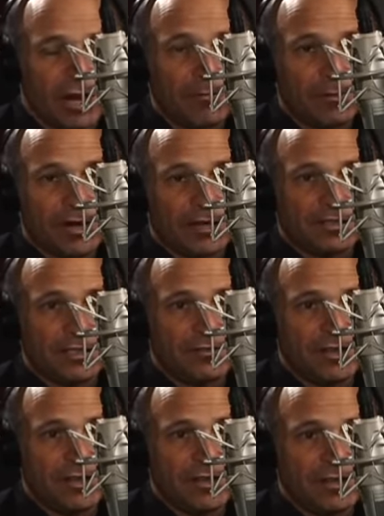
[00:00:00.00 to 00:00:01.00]
When I put it on
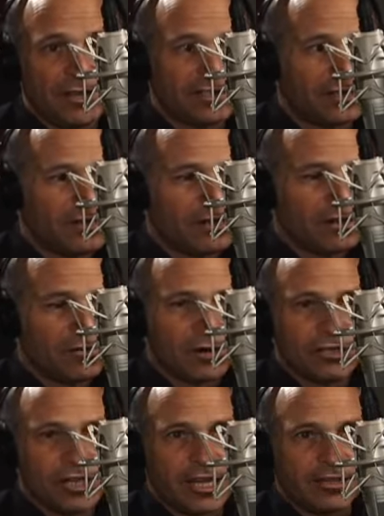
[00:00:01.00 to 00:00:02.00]
TV, they said,
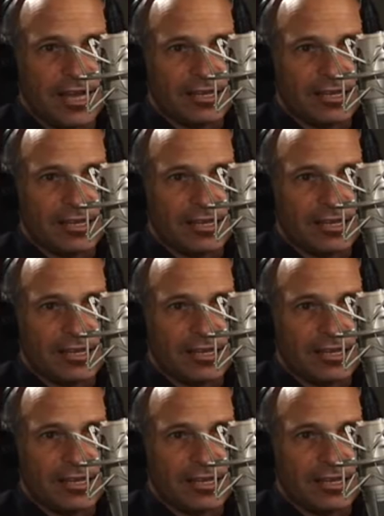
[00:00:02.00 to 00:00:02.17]
"Where'd you get